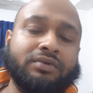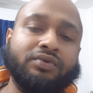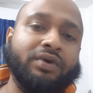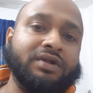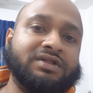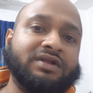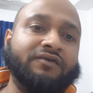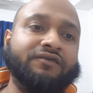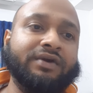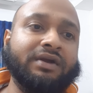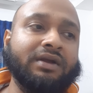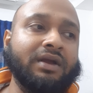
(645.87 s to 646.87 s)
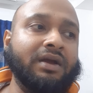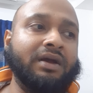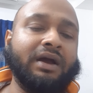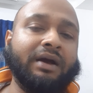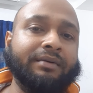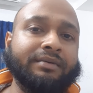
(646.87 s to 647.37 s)
doing something,
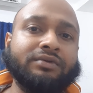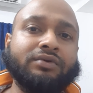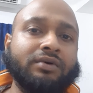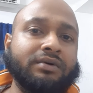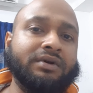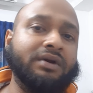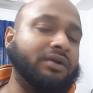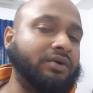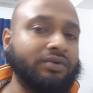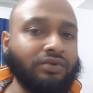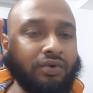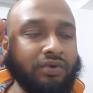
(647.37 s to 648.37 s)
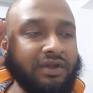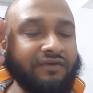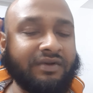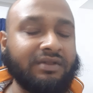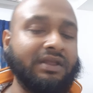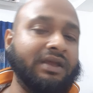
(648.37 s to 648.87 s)
don't
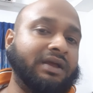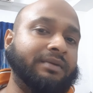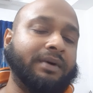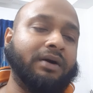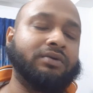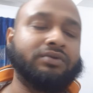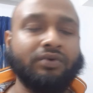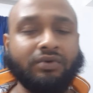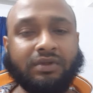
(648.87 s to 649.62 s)
ever think about